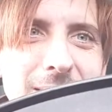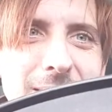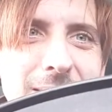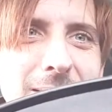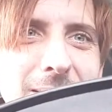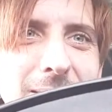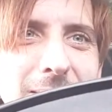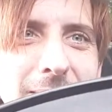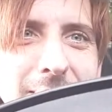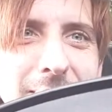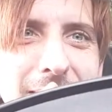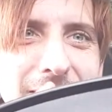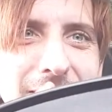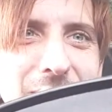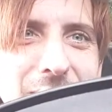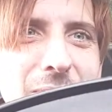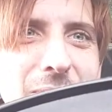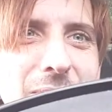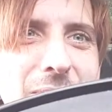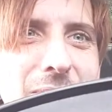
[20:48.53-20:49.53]
An
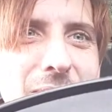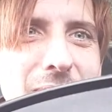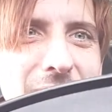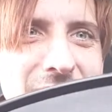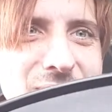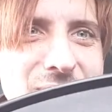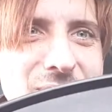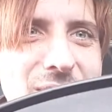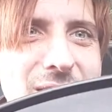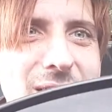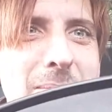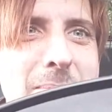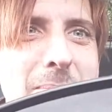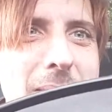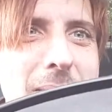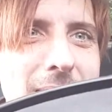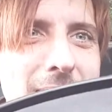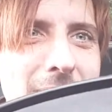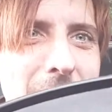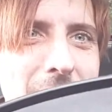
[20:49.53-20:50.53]
adult who lives like a
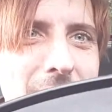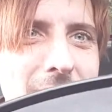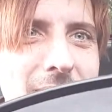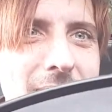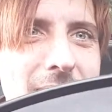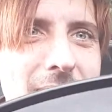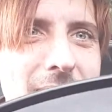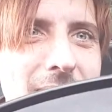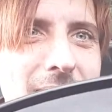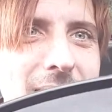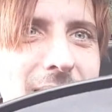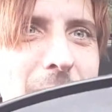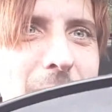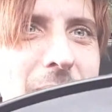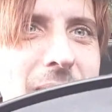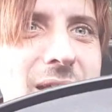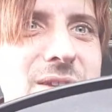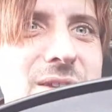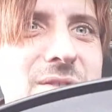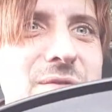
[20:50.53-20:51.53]
baby. Yep, he
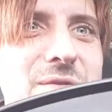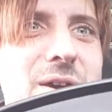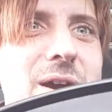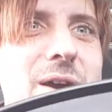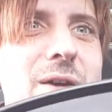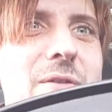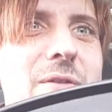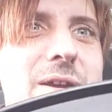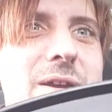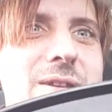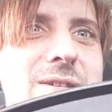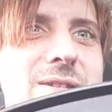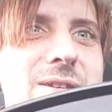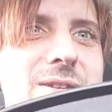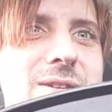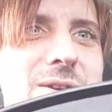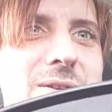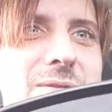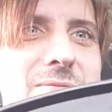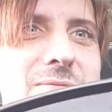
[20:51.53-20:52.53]
interviewed. All right.
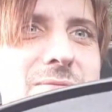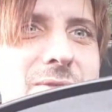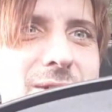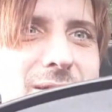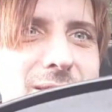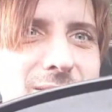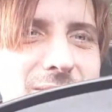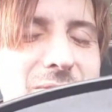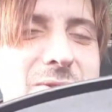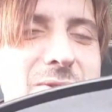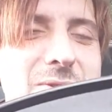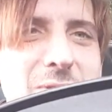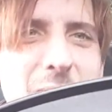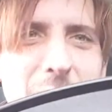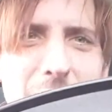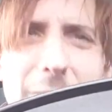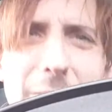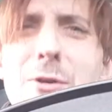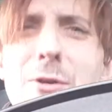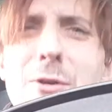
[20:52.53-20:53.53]

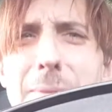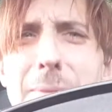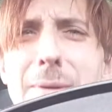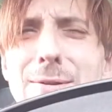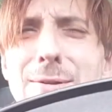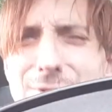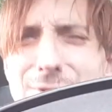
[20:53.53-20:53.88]
So we are on